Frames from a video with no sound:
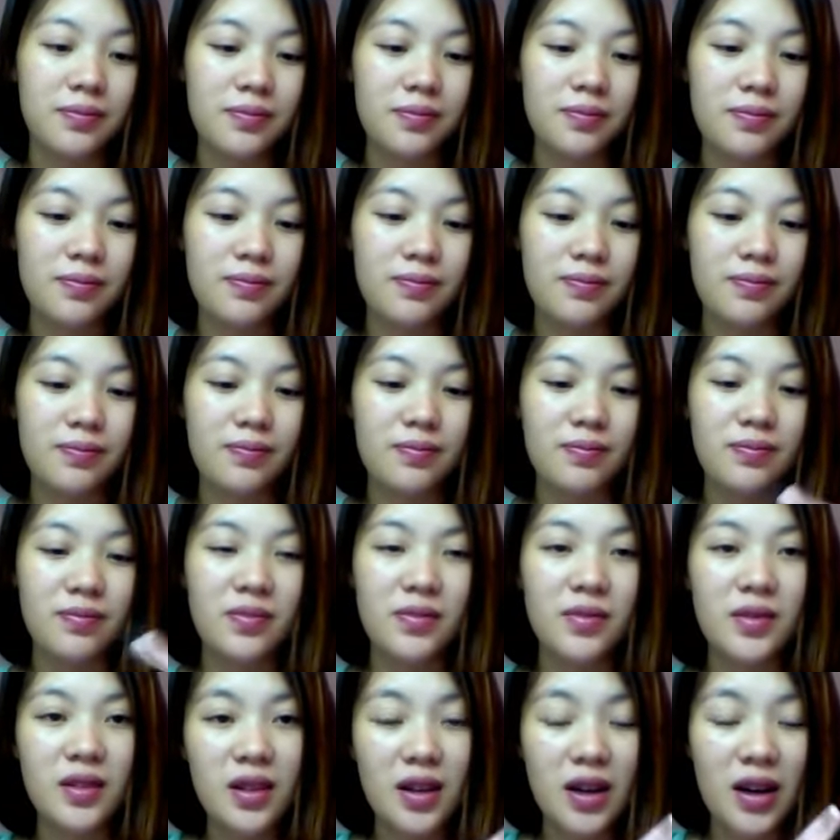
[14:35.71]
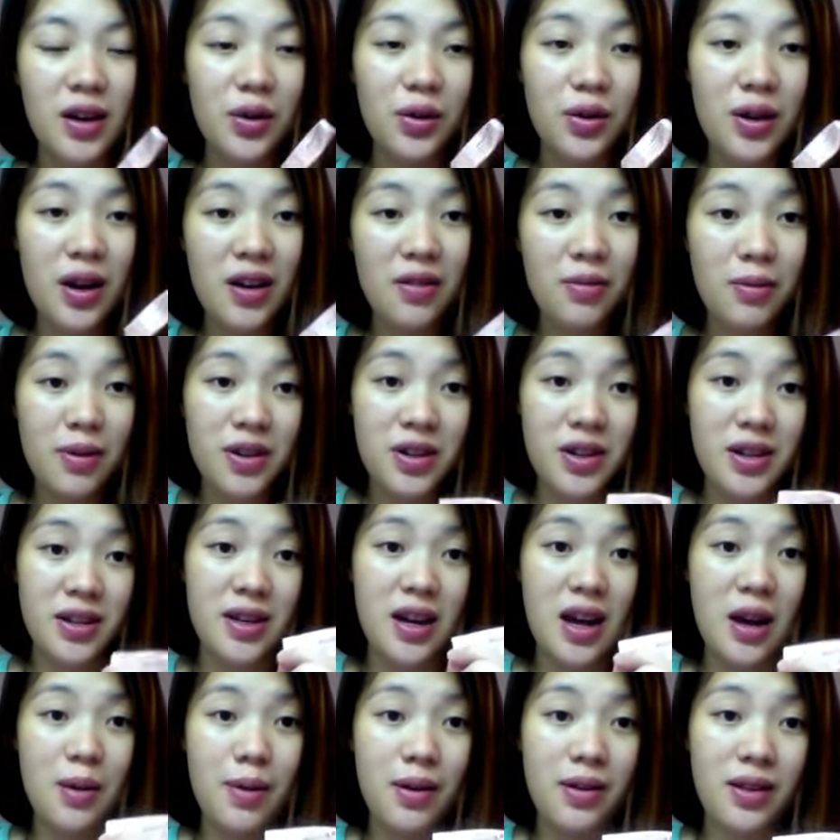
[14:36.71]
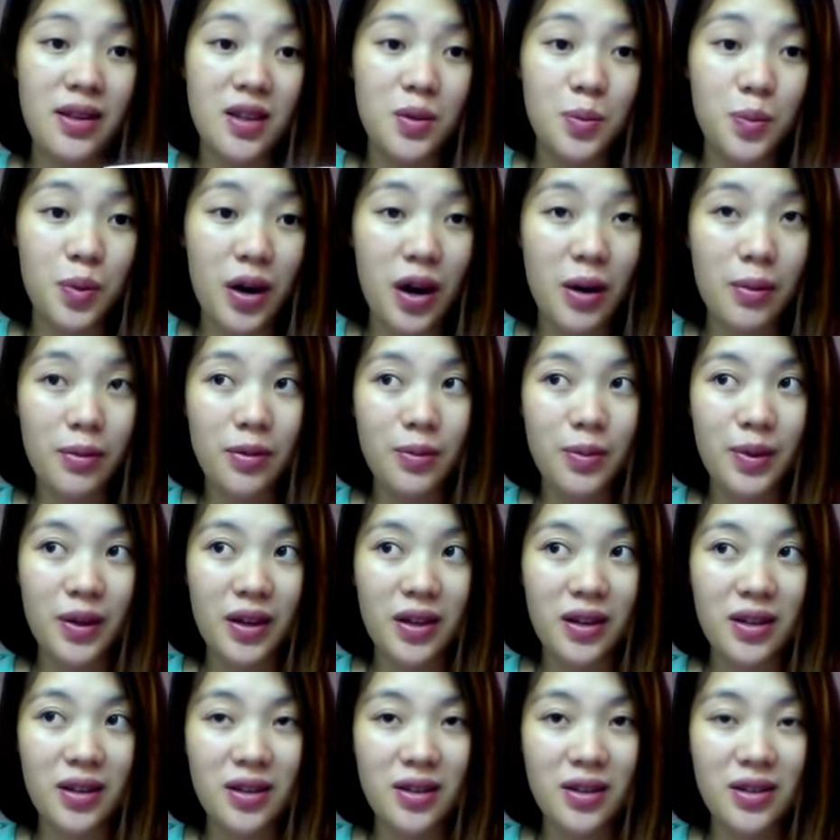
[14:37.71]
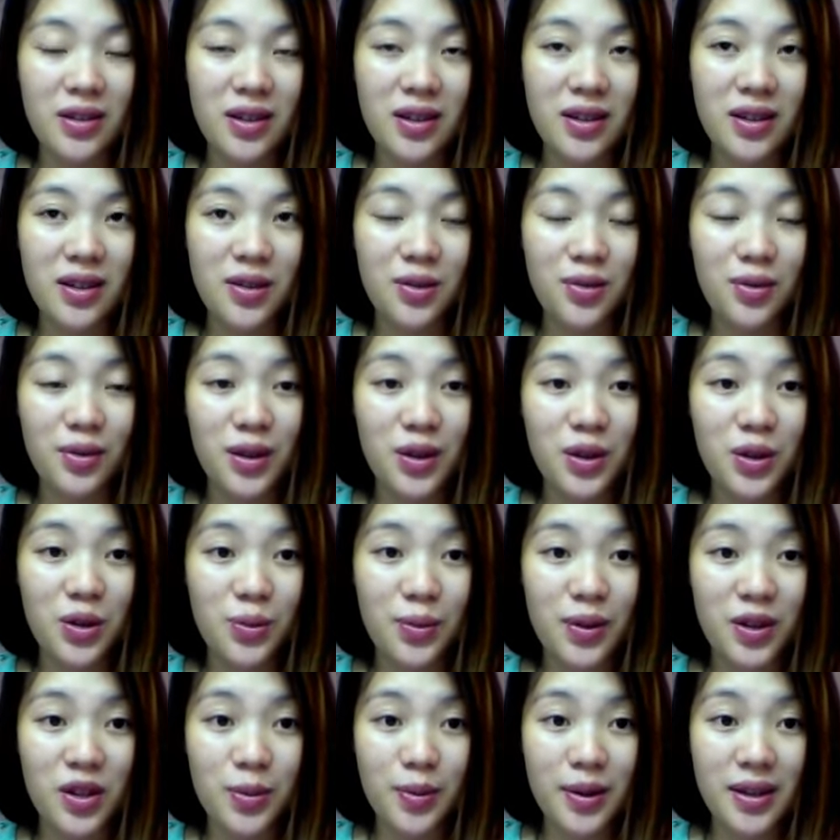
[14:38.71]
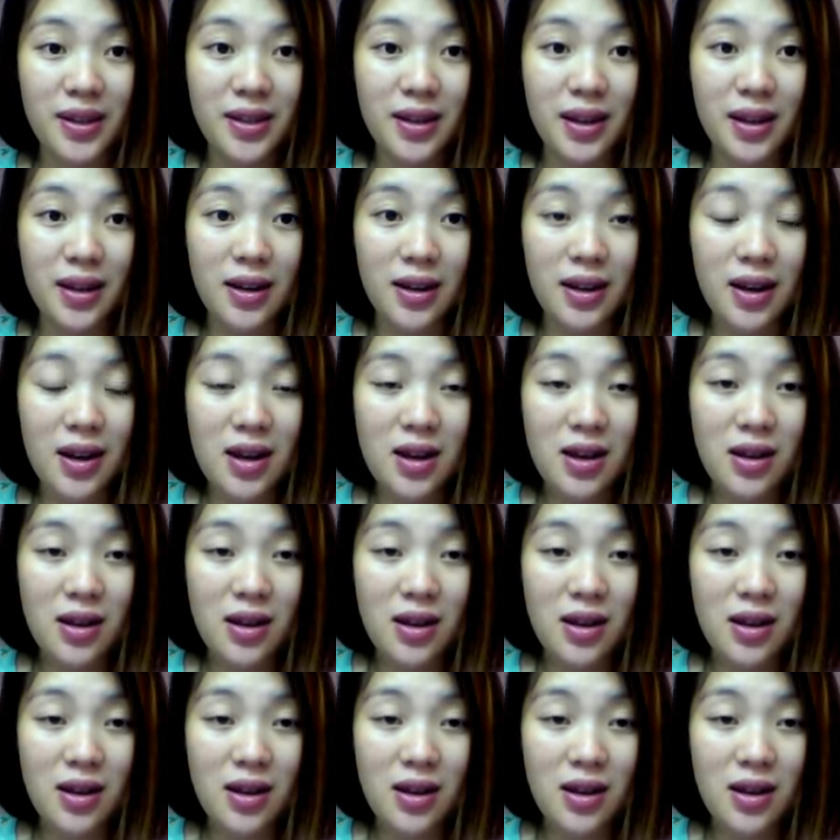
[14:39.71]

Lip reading: I don't have much to say about this primer because it didn't really do much to my skin.